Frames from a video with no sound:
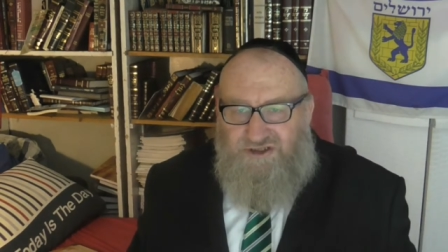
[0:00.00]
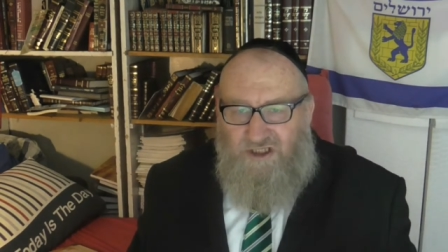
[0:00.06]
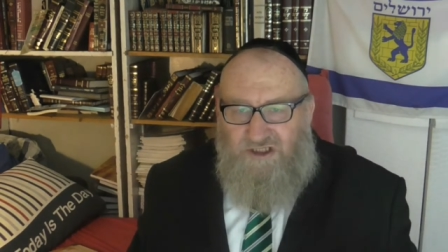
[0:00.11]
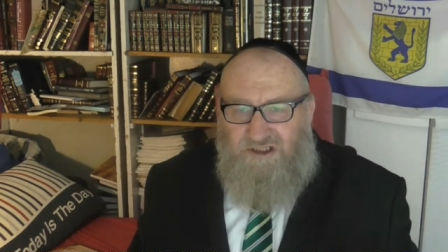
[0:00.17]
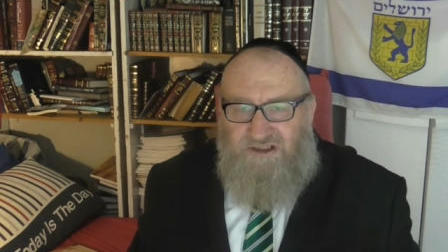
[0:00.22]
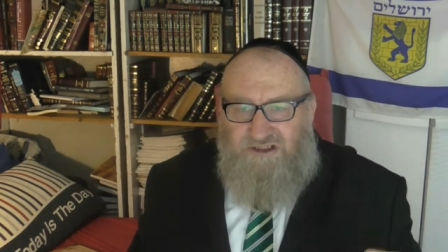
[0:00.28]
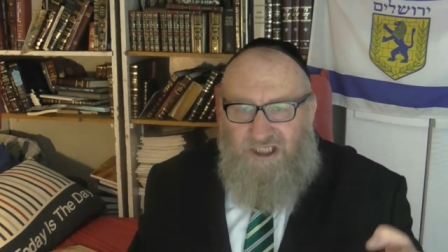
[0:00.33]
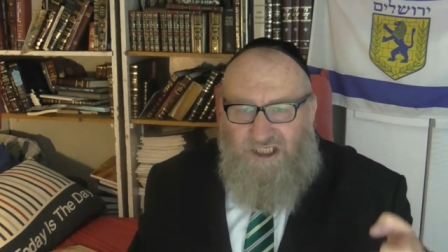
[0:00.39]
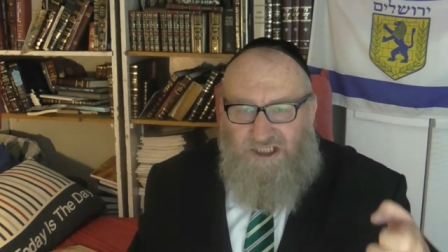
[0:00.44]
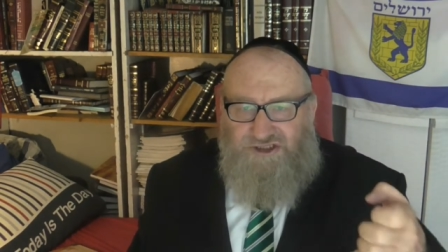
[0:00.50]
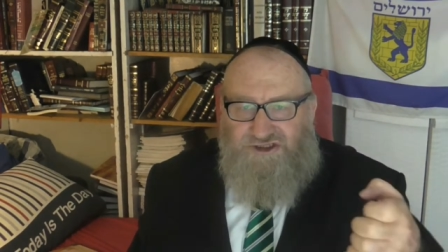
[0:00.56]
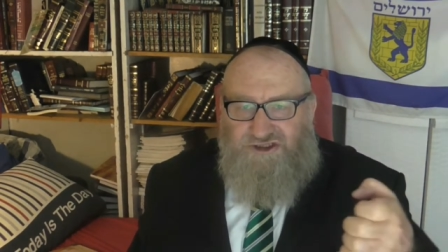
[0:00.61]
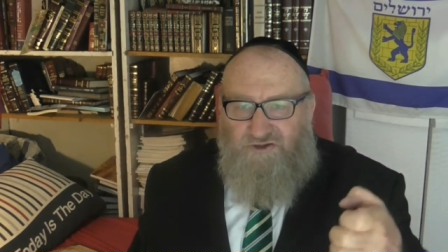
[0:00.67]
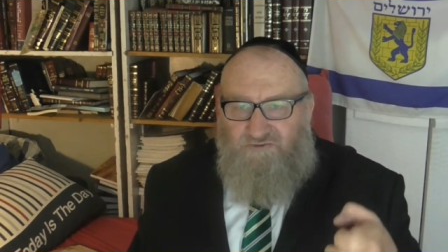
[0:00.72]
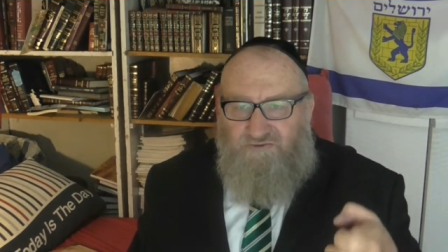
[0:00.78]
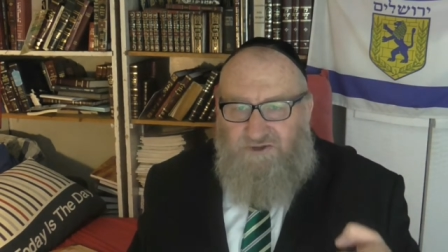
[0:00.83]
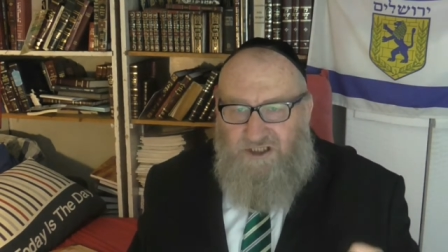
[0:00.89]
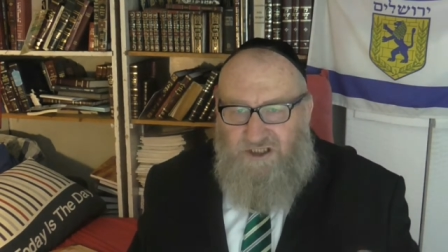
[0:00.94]
the next
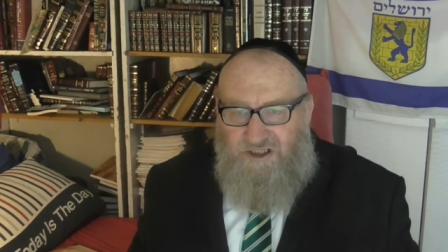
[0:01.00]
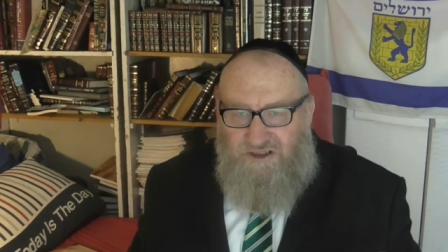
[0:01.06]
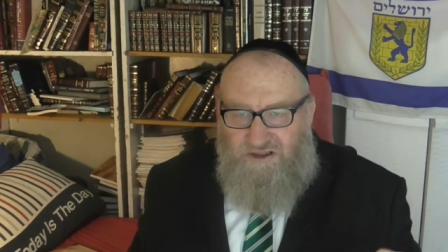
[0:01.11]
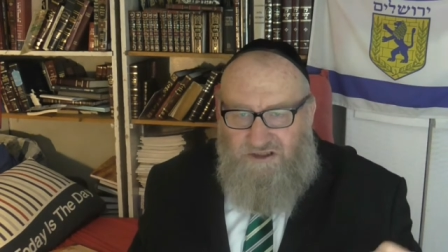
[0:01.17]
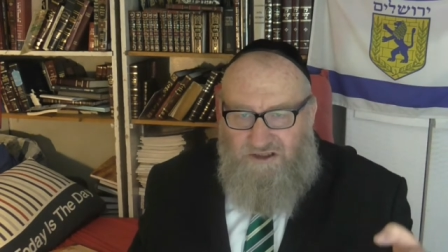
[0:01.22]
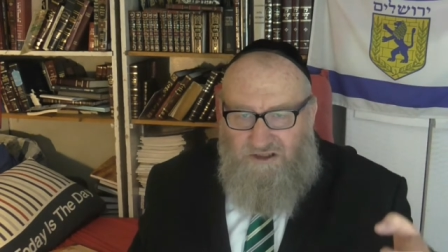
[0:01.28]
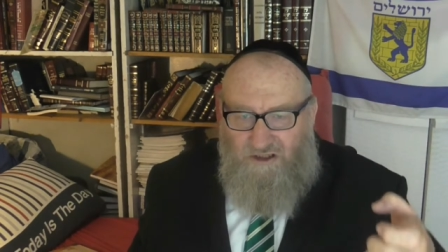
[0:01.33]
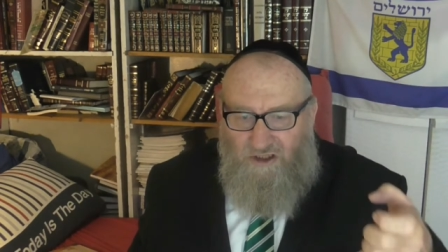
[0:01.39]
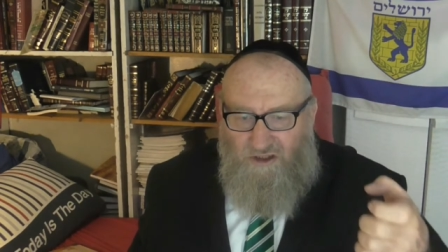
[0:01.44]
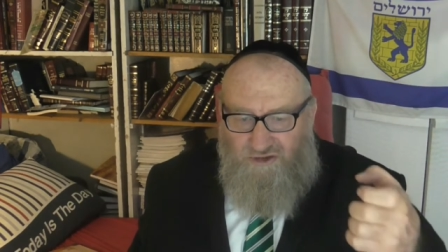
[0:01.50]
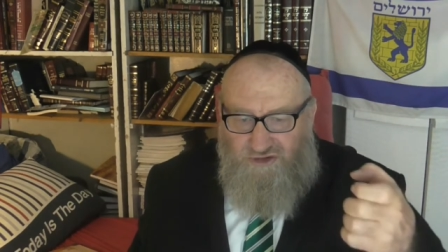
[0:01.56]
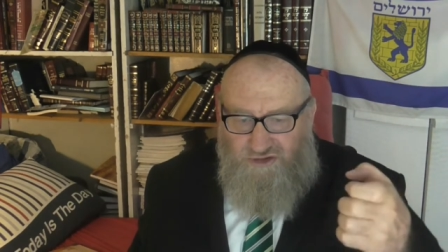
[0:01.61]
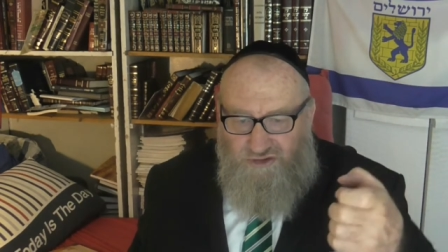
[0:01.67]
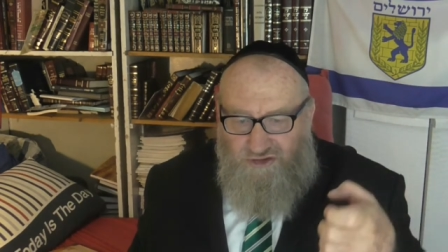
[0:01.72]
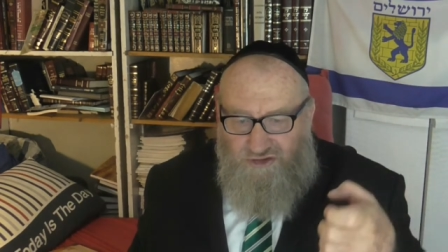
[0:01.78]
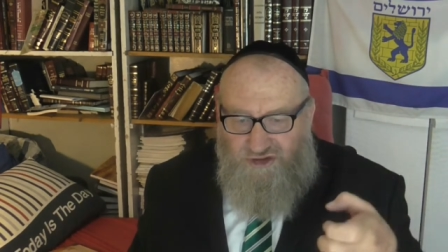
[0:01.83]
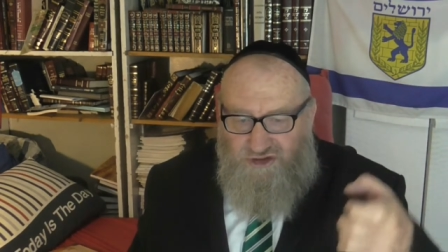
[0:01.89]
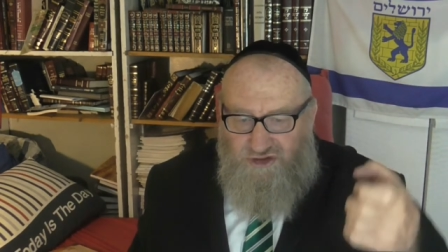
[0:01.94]
of kin
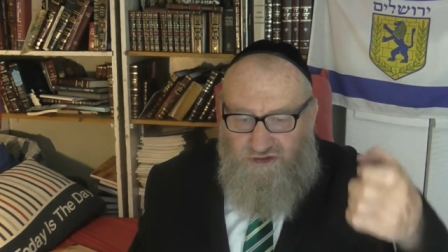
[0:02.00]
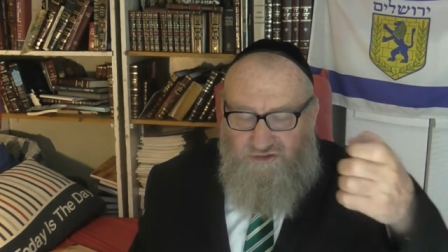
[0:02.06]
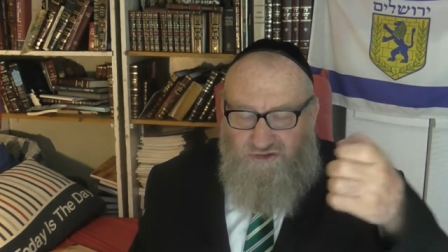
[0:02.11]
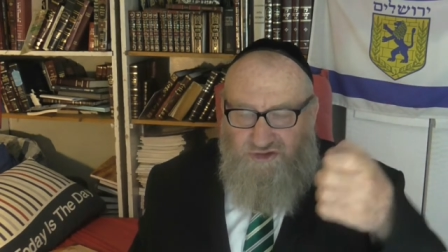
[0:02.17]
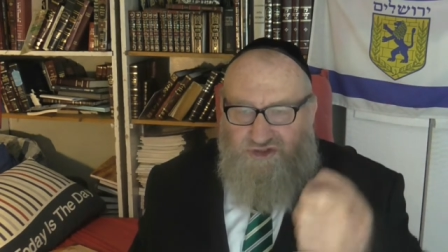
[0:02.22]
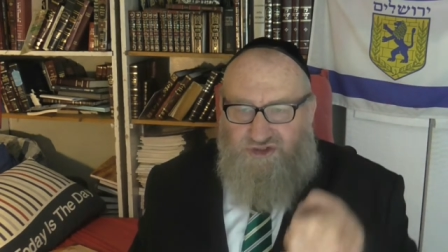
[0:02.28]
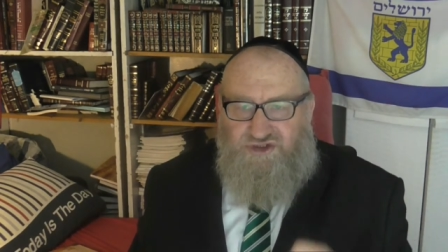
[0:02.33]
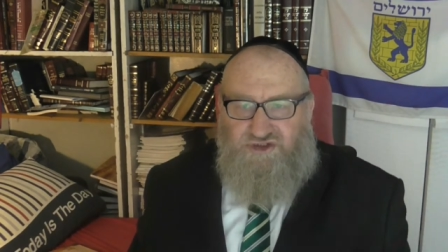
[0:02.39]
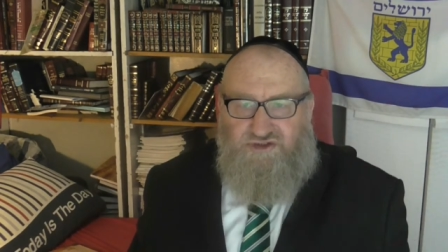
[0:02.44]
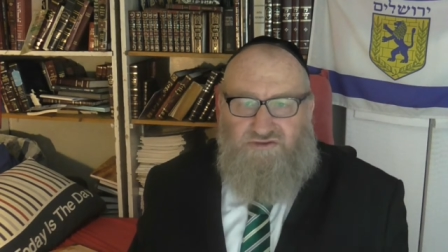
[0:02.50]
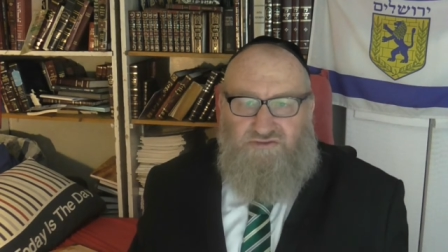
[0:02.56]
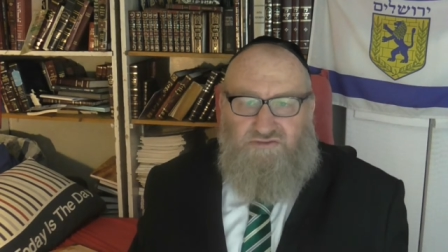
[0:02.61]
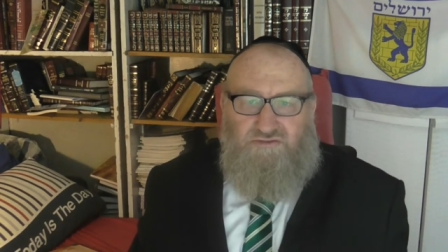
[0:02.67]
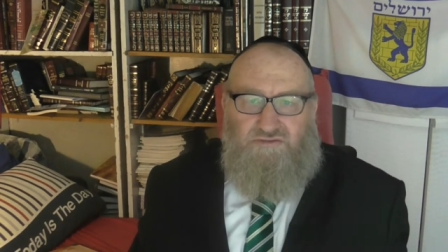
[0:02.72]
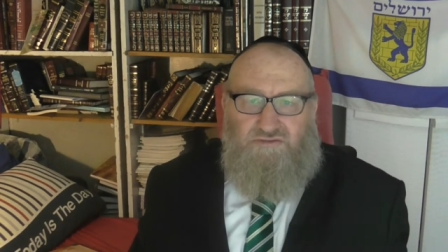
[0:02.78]
to the Jews